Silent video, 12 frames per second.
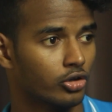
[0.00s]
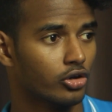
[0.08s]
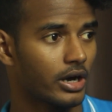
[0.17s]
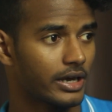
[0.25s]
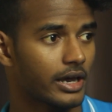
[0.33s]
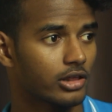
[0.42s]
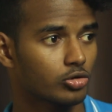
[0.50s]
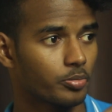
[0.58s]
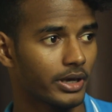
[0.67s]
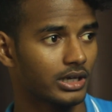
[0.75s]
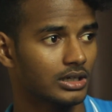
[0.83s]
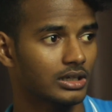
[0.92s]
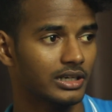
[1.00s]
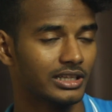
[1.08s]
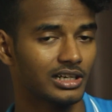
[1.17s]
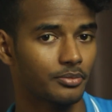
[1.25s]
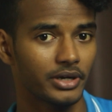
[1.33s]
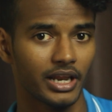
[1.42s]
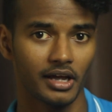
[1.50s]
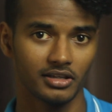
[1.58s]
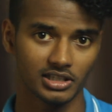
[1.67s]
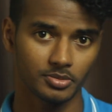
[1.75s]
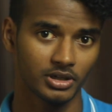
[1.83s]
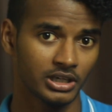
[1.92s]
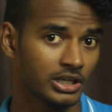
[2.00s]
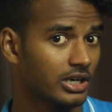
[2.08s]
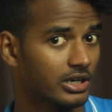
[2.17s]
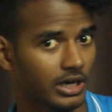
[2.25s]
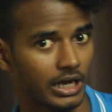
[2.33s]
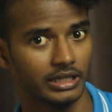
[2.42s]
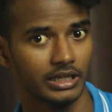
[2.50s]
You know, I had to make a little bit adjustment here and